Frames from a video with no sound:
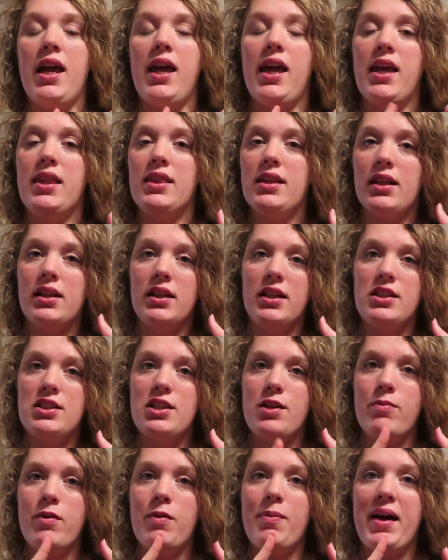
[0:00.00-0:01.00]
and the clean
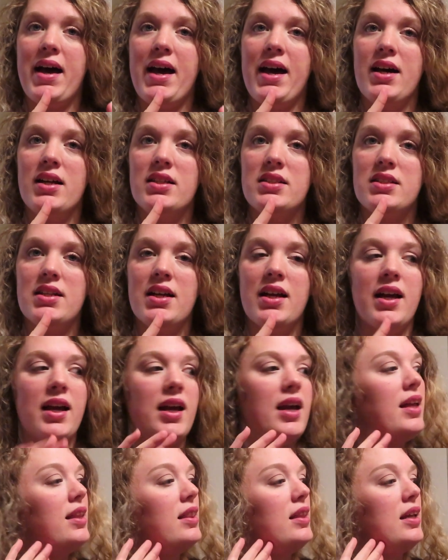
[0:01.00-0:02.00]
Tubie Pads,
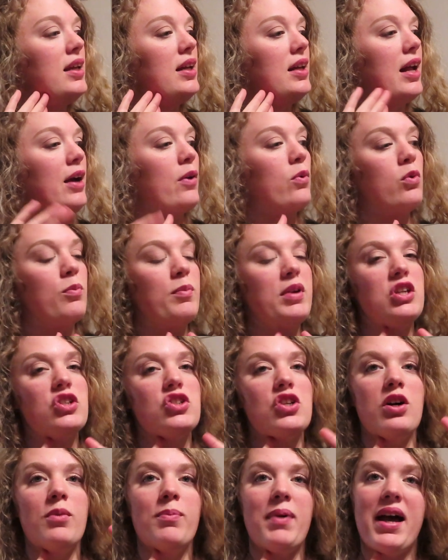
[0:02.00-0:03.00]
and then I will meet
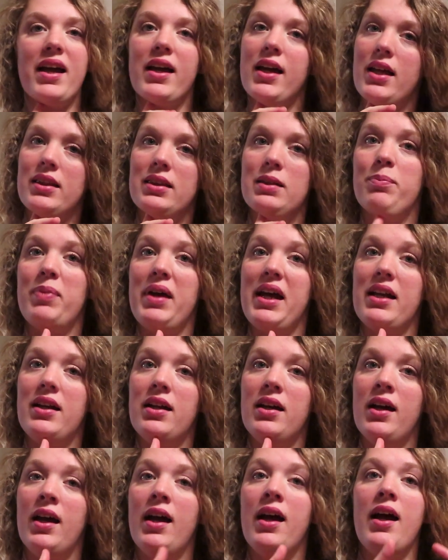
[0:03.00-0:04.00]
y'all back at the
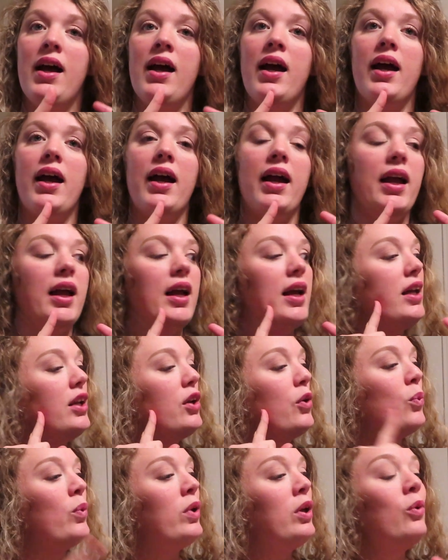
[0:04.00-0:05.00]
bed
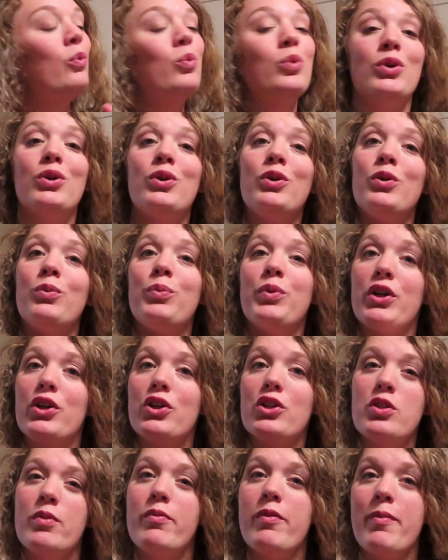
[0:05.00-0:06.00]
and we will put
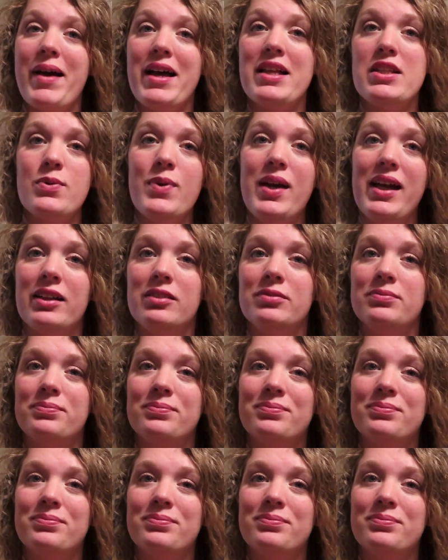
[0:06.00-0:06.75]
her Tubie Pads away.